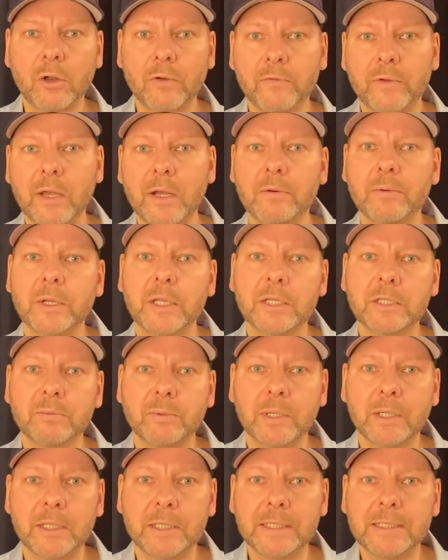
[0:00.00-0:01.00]
of areas
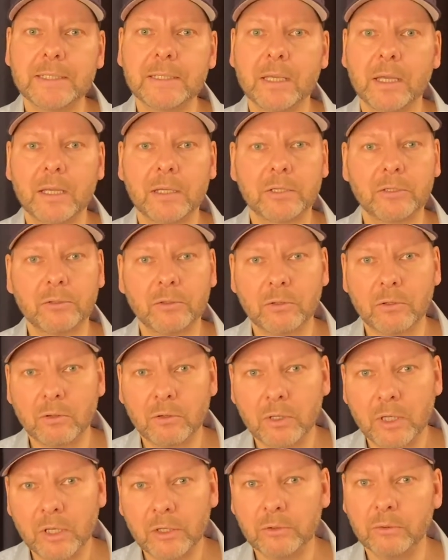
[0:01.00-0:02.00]
where he said, you know,